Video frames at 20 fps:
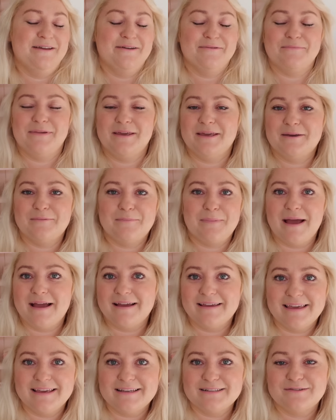make
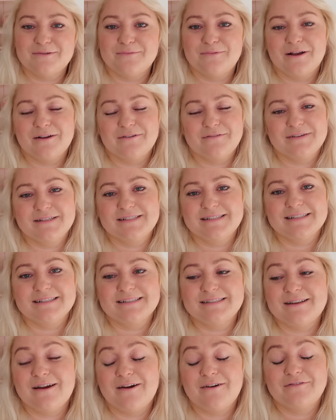pancakes for breakfast and
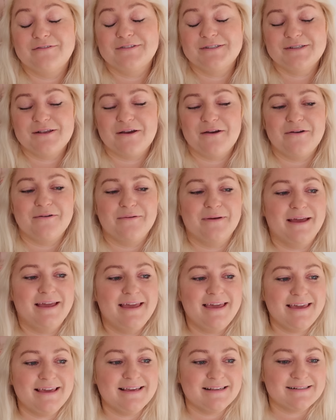stuff. So
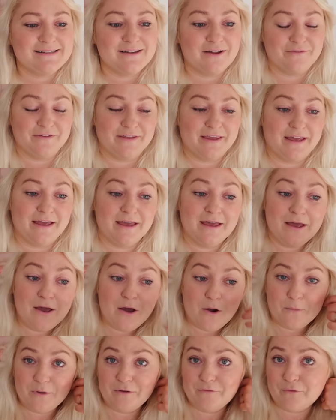he is loving it.
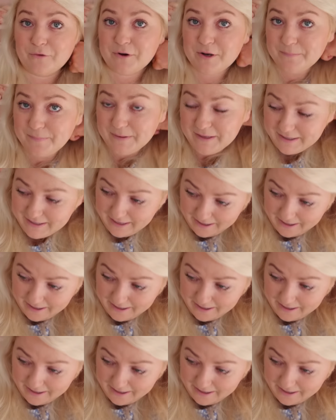We've already been